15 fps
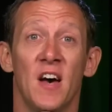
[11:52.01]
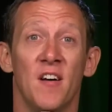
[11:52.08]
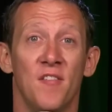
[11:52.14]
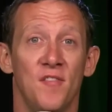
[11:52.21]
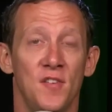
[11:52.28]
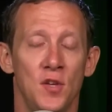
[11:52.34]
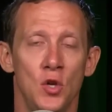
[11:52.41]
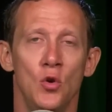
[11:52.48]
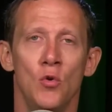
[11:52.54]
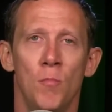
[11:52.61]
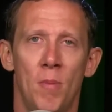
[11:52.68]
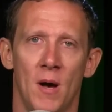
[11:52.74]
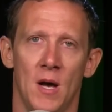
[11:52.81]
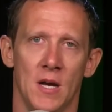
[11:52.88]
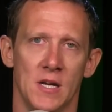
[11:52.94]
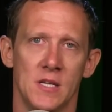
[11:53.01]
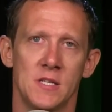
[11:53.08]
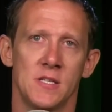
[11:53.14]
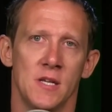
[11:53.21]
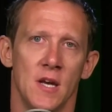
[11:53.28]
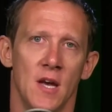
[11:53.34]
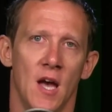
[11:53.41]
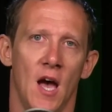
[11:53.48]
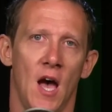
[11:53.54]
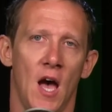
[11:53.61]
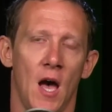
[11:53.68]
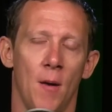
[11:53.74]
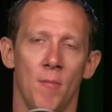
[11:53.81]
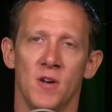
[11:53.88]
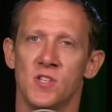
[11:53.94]
a few bugs,
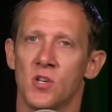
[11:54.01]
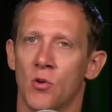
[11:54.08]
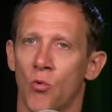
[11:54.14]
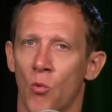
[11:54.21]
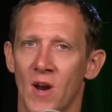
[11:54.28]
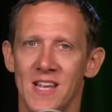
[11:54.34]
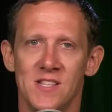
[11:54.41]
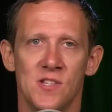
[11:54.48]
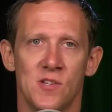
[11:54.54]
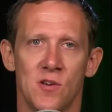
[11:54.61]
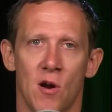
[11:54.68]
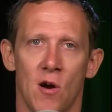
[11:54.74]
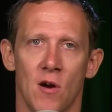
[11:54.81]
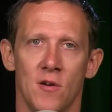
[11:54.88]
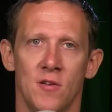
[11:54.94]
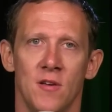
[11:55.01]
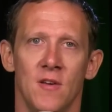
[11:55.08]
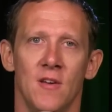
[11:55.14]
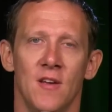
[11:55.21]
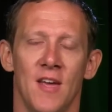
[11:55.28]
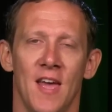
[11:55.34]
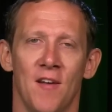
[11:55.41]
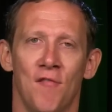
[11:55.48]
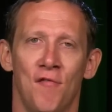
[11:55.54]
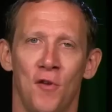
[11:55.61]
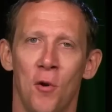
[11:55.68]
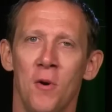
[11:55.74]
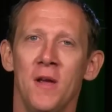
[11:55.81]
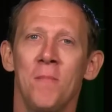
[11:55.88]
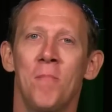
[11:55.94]
uh, but it's a great start, and
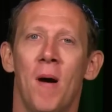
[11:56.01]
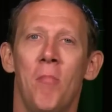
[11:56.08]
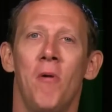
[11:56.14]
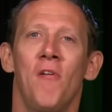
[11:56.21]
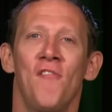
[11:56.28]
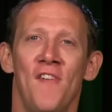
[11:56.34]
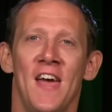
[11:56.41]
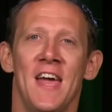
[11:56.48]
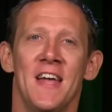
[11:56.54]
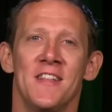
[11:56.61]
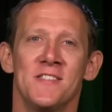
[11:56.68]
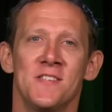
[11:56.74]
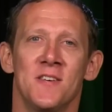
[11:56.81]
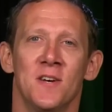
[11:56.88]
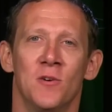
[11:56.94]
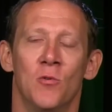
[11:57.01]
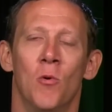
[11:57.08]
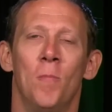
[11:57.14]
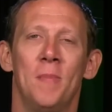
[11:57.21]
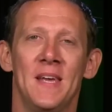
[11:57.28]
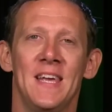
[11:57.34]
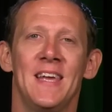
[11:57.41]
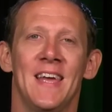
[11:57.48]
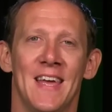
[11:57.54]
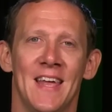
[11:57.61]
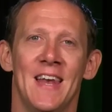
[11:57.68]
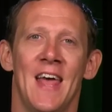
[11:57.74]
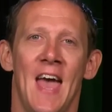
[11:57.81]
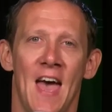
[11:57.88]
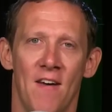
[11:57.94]
floating bubble fans will be
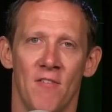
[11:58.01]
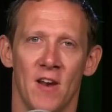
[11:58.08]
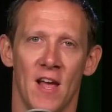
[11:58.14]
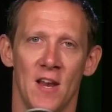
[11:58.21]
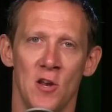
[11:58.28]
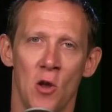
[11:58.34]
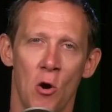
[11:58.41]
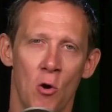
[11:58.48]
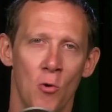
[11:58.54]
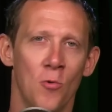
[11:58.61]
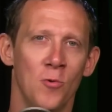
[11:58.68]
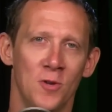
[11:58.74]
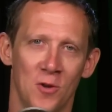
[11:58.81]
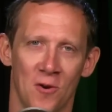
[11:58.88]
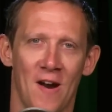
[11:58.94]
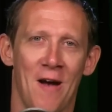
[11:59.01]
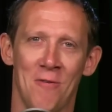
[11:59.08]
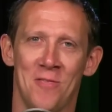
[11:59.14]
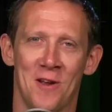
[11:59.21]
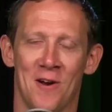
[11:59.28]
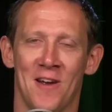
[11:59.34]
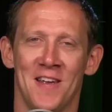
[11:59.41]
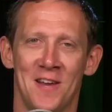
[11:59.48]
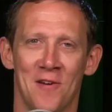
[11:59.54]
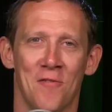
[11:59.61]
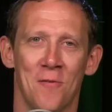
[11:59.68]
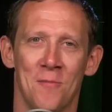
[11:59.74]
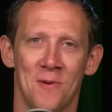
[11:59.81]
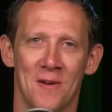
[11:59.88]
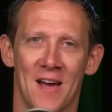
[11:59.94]
in heaven. I know you're out there. I hear
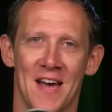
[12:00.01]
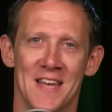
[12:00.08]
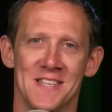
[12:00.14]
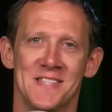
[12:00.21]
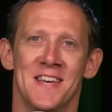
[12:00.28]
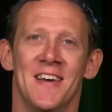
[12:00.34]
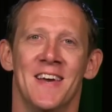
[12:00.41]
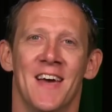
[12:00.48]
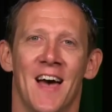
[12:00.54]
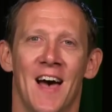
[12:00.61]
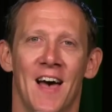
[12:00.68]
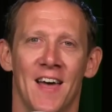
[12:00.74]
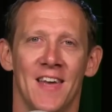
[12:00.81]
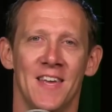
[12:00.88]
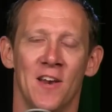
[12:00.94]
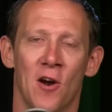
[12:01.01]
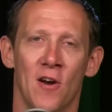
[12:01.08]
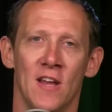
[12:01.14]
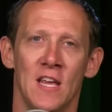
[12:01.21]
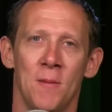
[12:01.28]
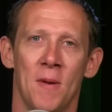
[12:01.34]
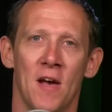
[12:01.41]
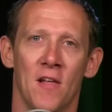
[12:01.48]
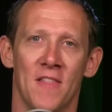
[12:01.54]
from you guys uh, in our email.